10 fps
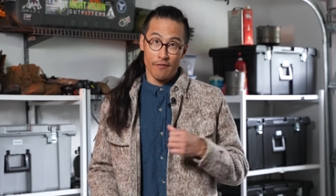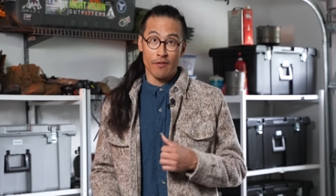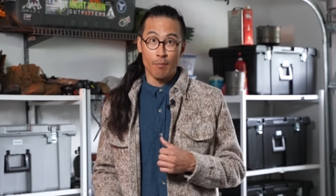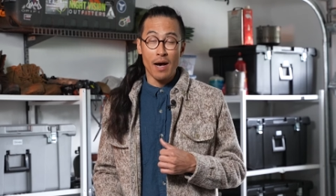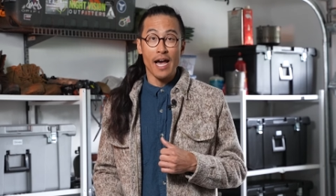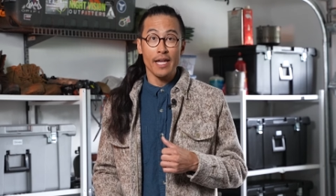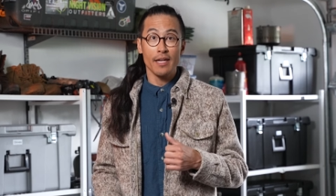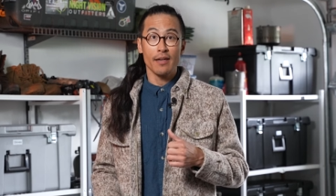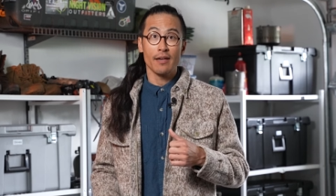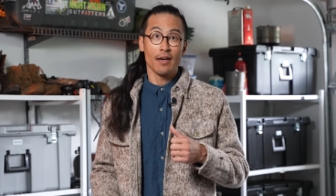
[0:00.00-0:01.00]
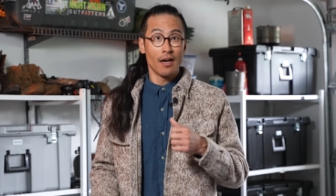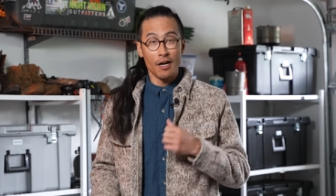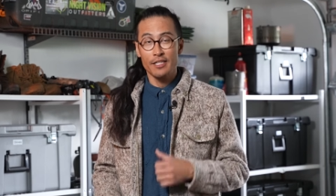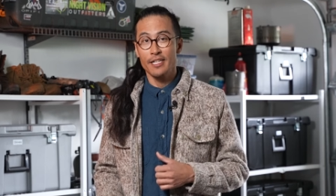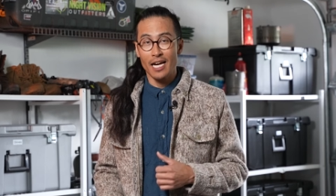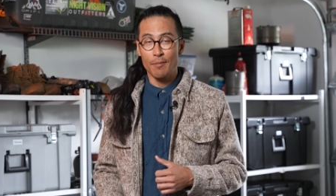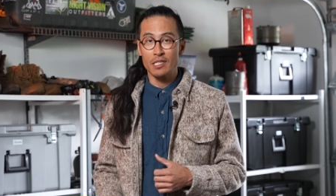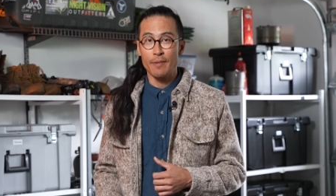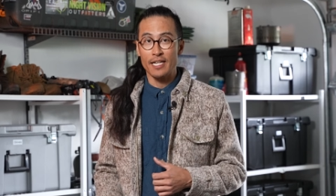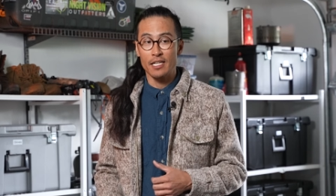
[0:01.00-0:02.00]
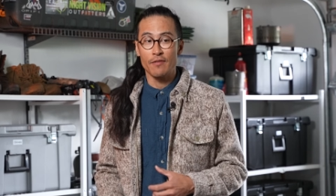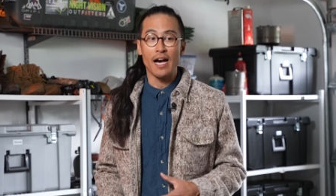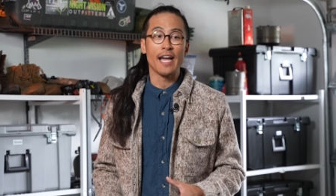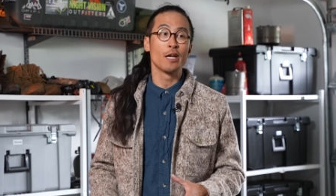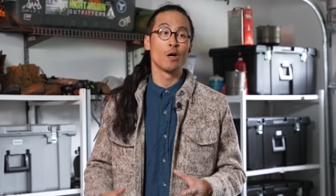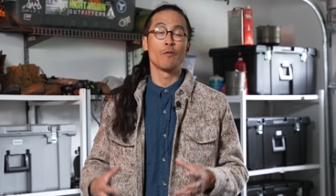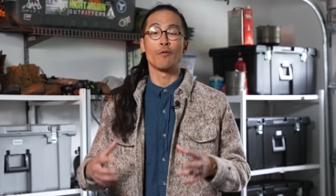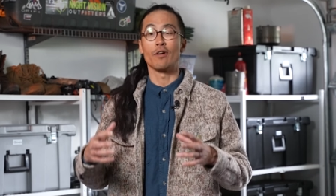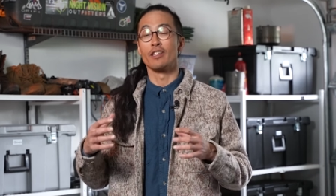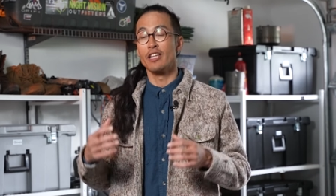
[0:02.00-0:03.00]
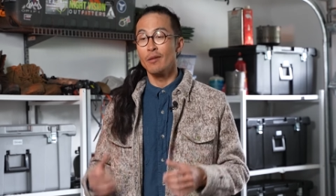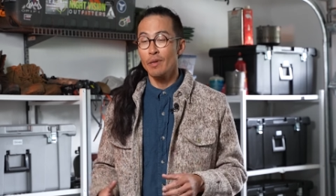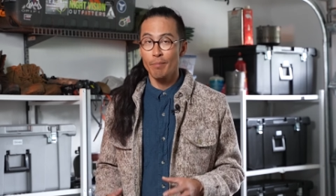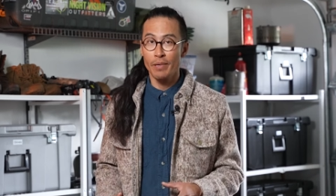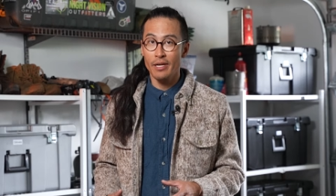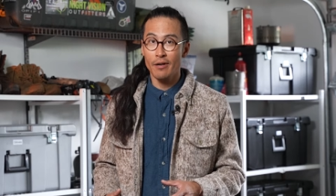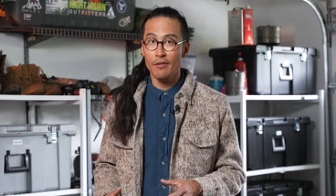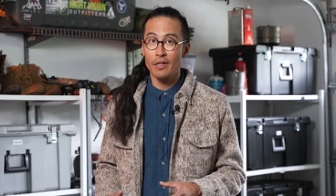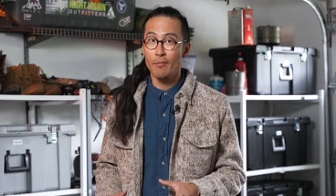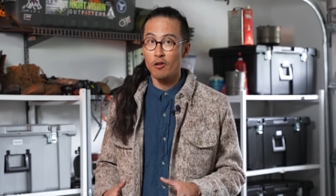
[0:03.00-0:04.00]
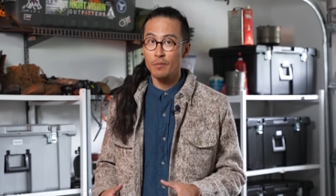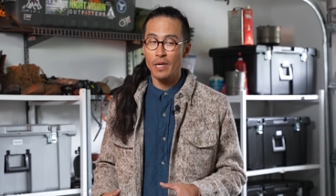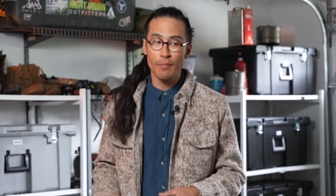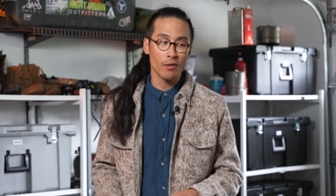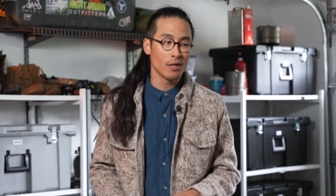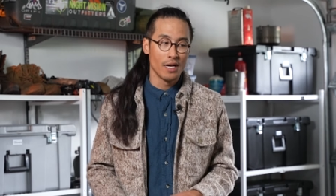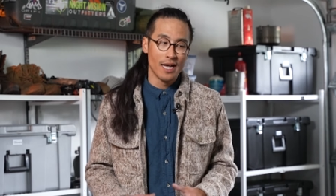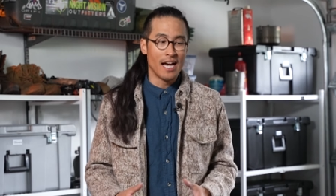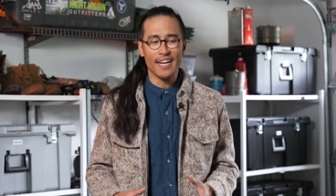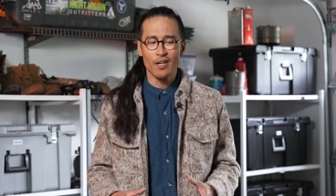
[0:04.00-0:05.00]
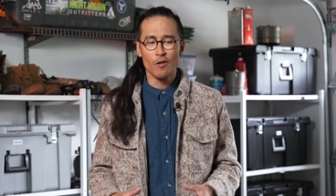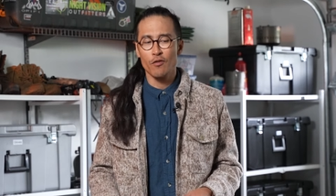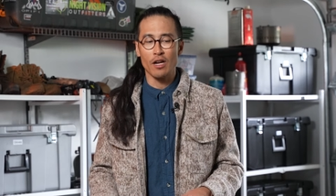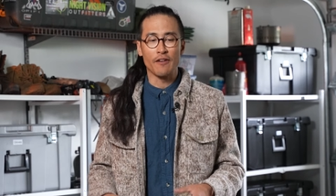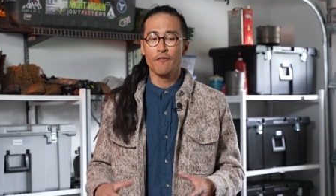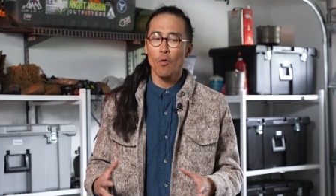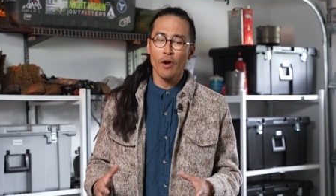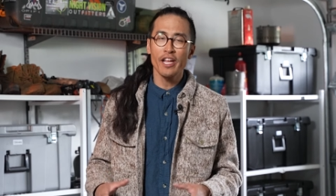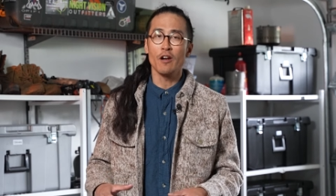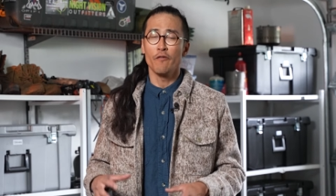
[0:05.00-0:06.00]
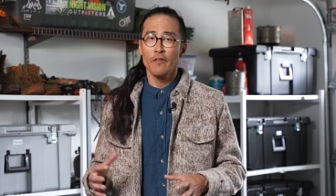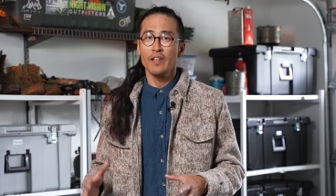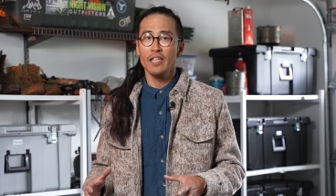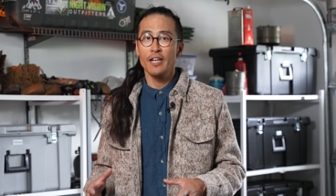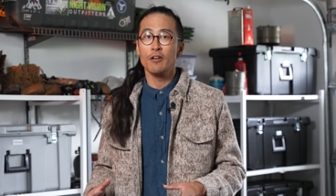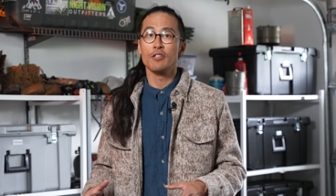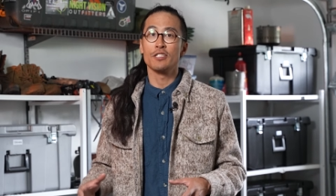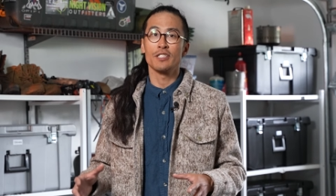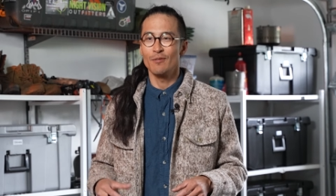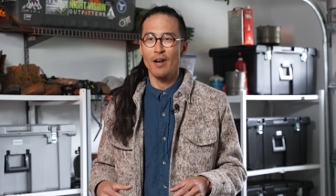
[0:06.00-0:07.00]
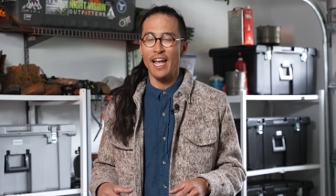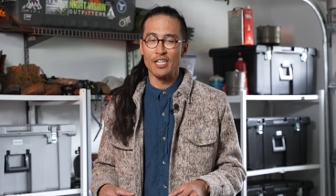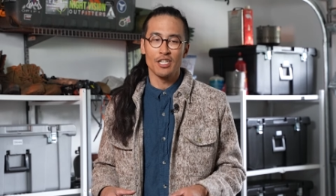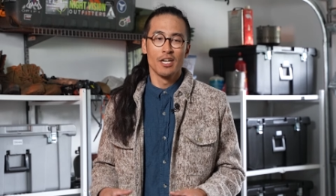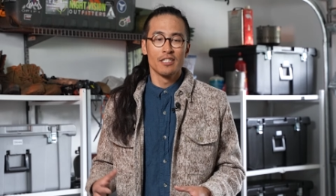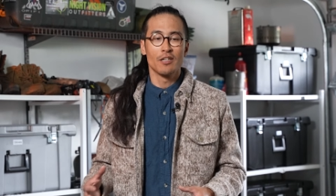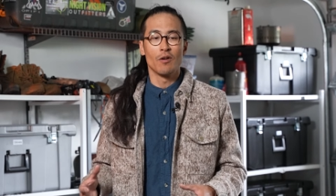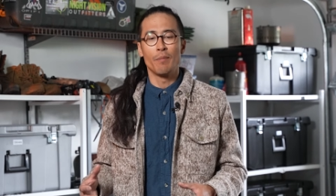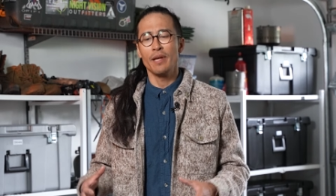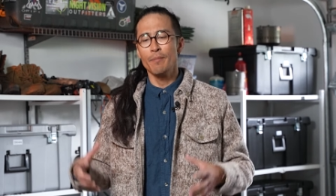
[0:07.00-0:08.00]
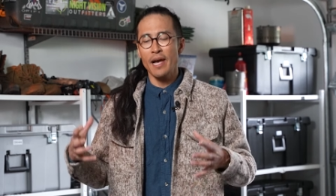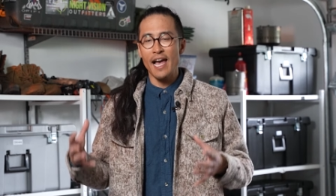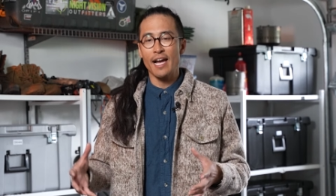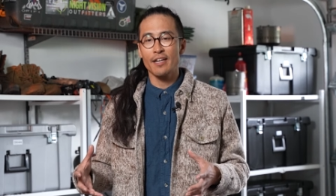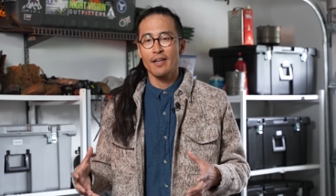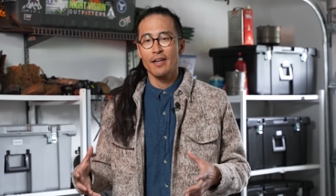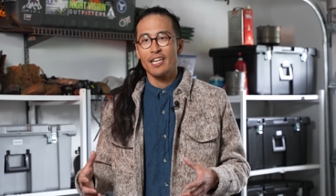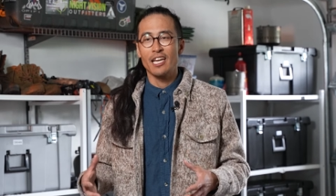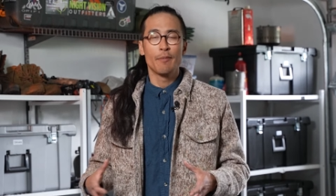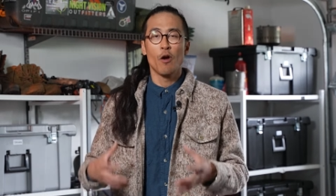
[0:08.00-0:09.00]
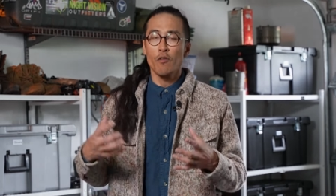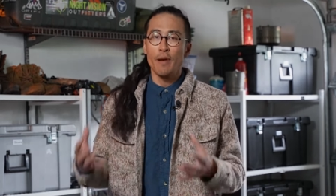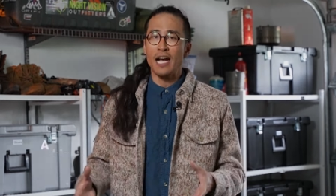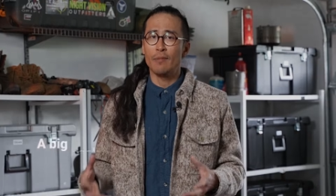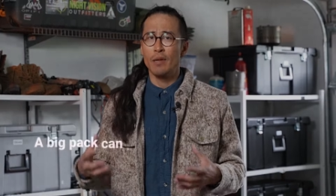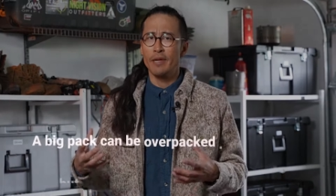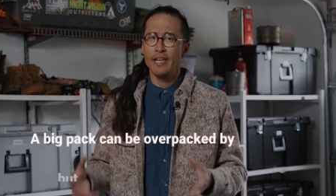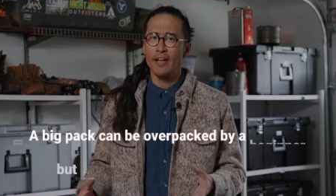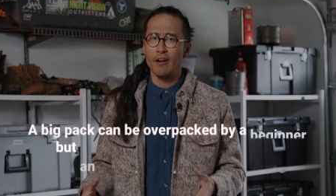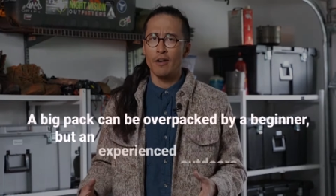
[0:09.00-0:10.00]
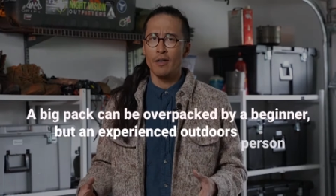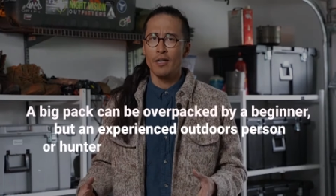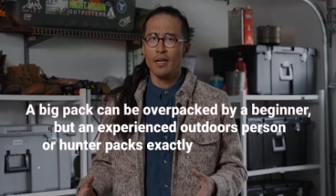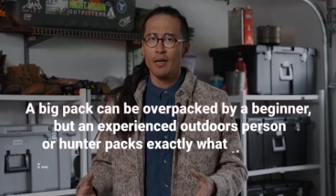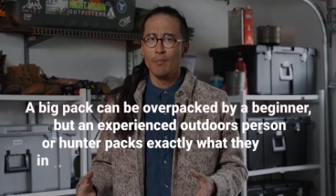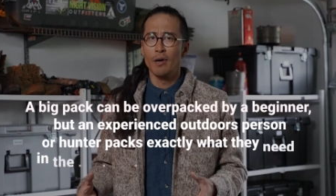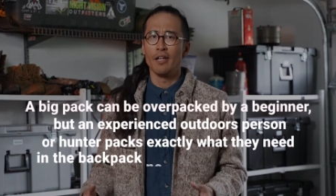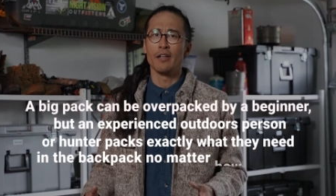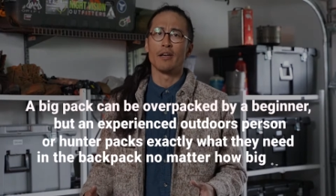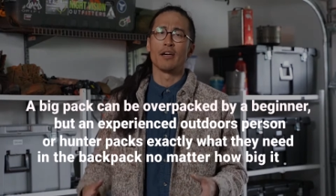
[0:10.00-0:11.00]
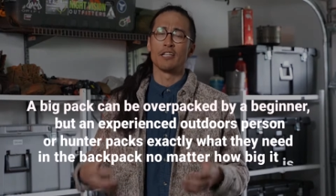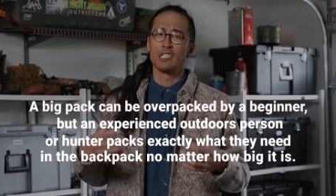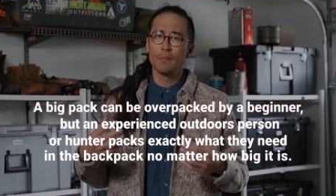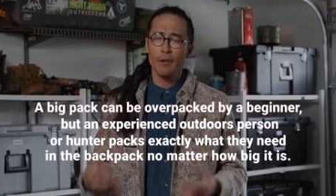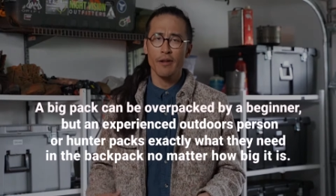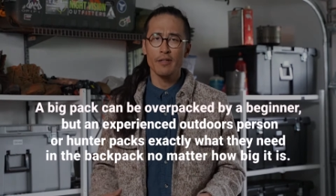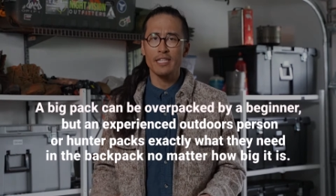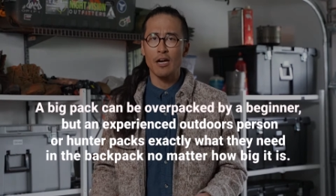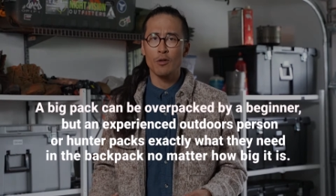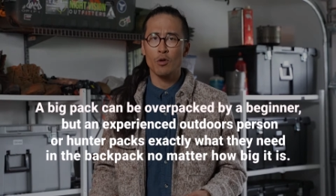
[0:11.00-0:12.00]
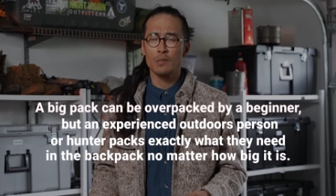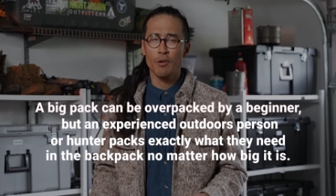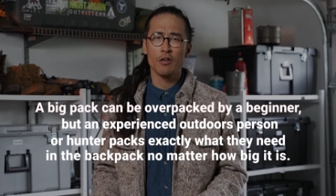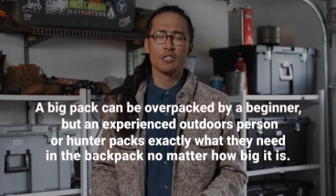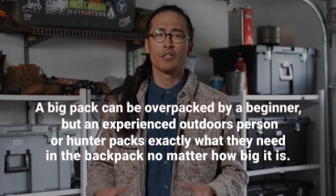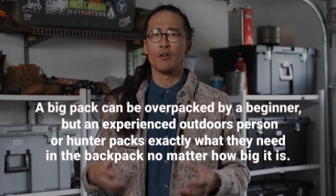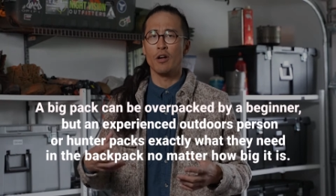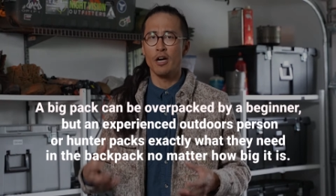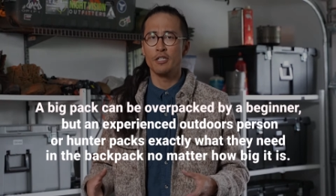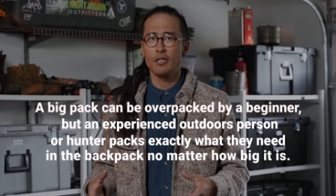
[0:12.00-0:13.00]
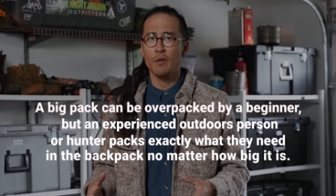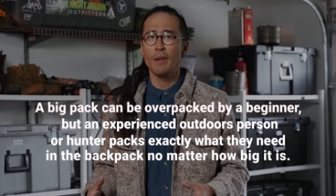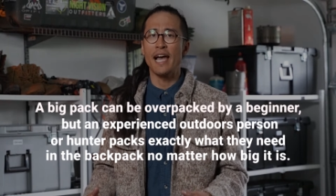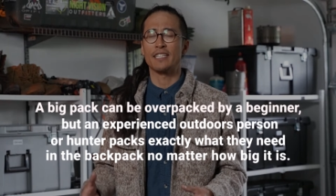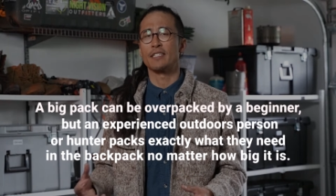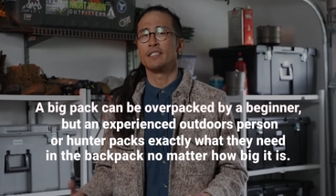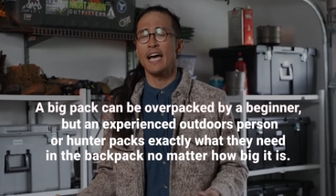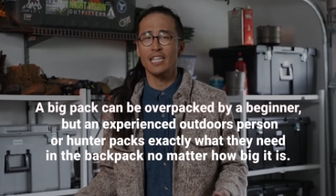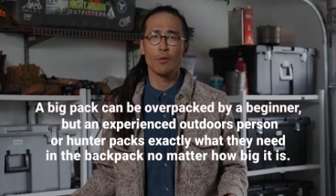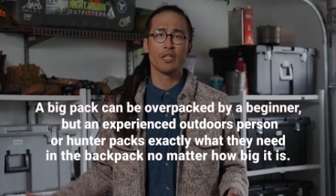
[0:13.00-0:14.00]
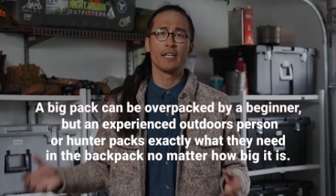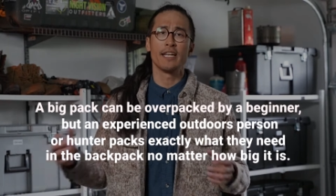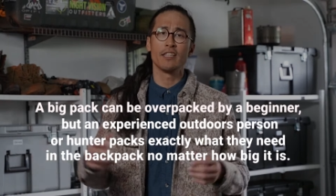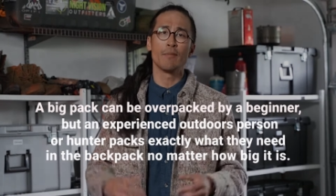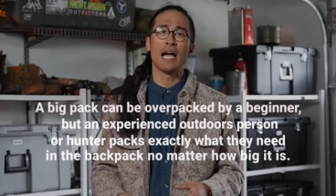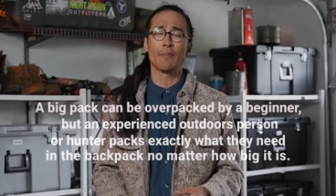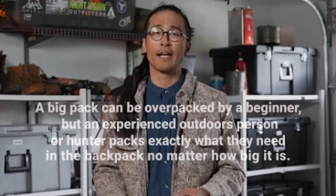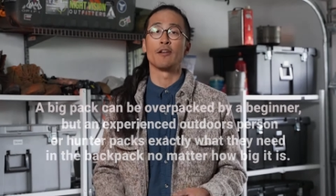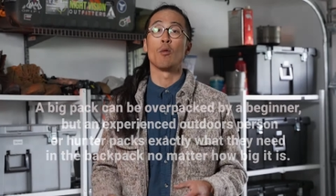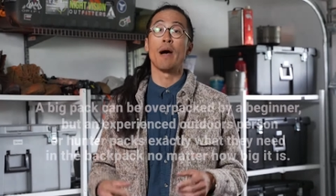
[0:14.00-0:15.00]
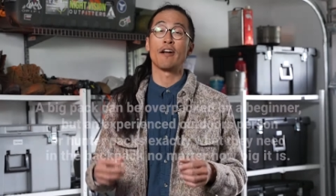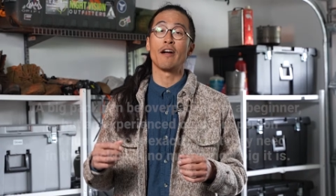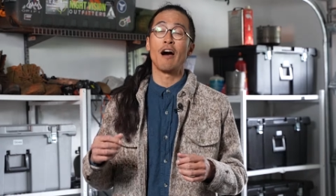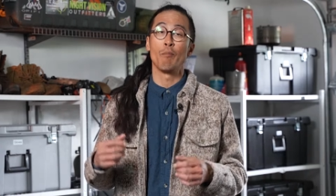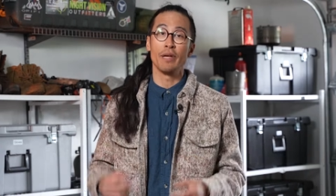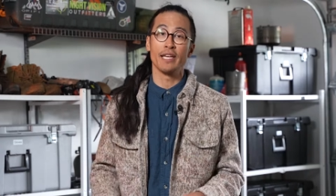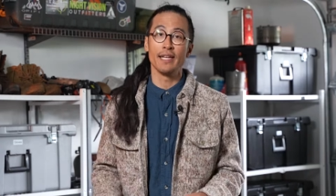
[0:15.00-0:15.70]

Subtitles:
From my hunting guide perspective, I go for a little bit bigger than most people. I go for like 40 or 50 liters range. So a big pack can be overpacked by a beginner, but an experienced outdoors person or a hunter packs exactly what they need in the backpack no matter how big it